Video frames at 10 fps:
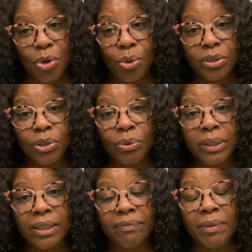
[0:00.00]
Or don't
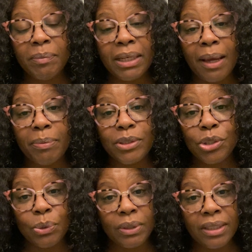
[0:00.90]
give them an
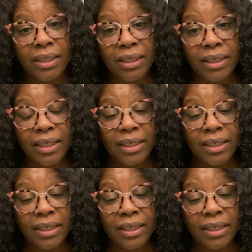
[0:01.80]
opportunity